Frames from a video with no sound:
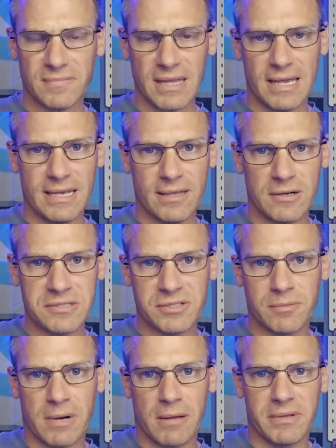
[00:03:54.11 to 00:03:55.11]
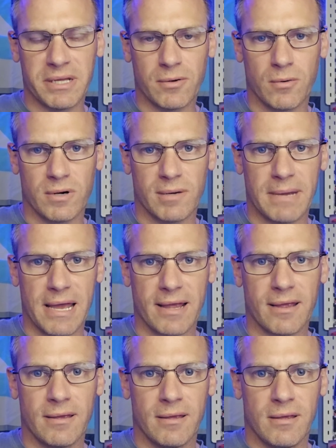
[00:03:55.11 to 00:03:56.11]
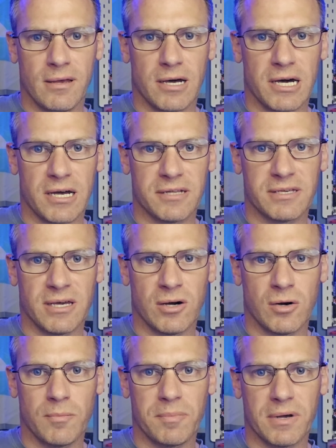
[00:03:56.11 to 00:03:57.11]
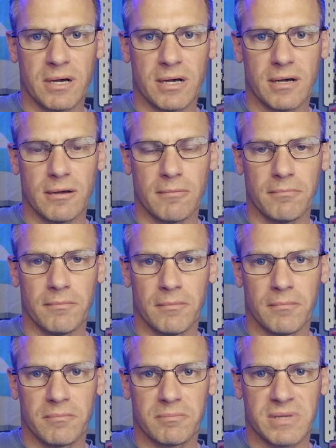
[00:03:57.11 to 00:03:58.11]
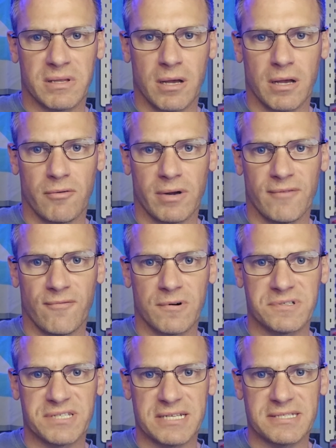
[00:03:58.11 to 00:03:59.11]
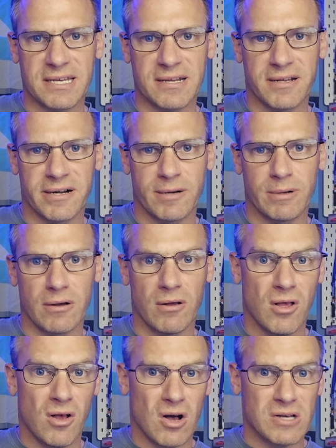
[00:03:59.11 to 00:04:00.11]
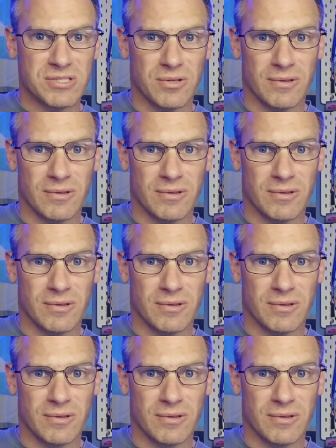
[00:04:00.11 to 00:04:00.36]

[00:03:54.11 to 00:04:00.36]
then also probably a cornerback to help reinforce that secondary well. Also,